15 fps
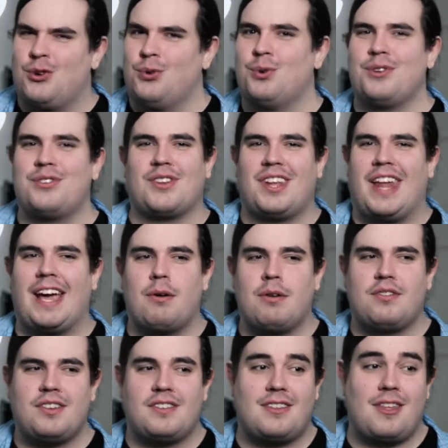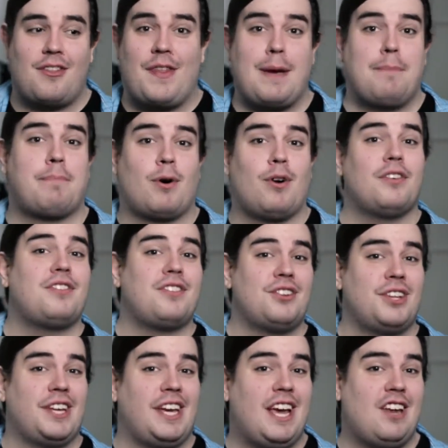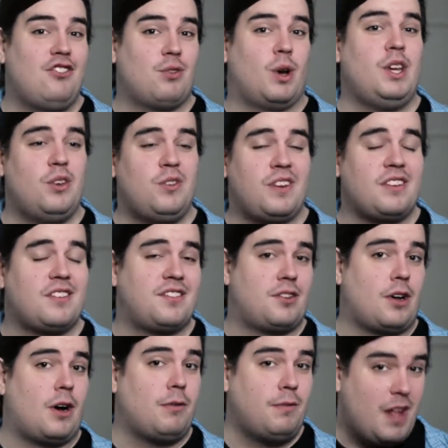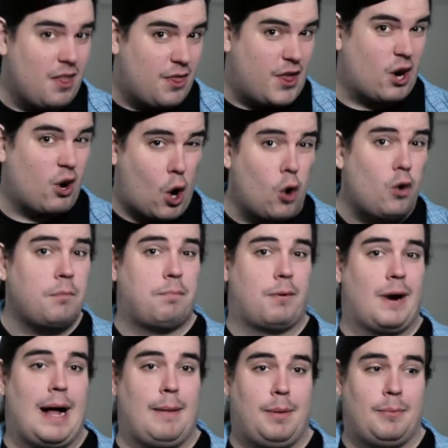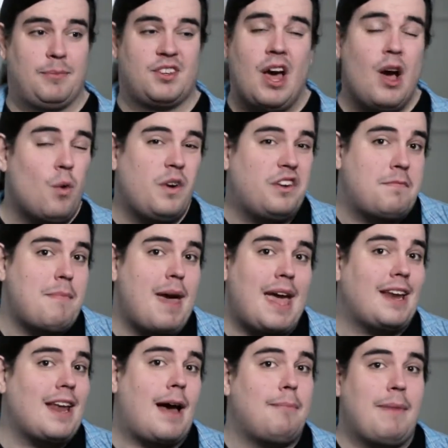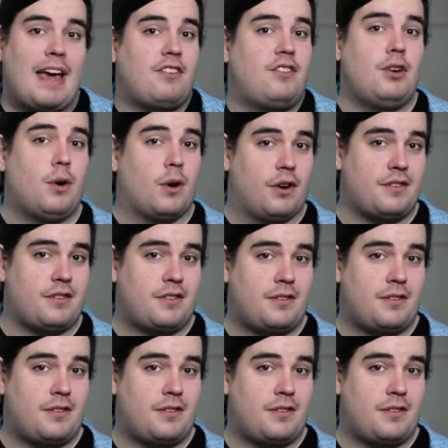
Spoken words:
tools and languages that they personally enjoy using to solve their own problems, which may not match yours.